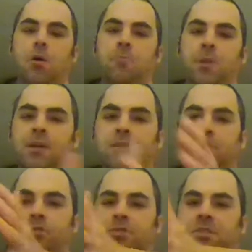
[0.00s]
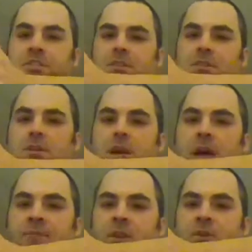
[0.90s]
But then there's
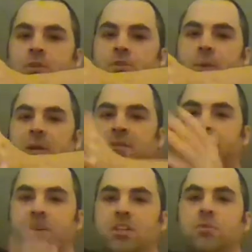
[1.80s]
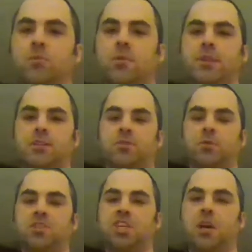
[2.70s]
having a cruiserweight division with its
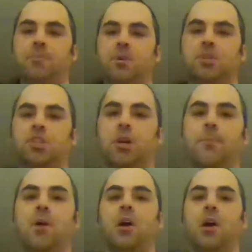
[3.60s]
own championship.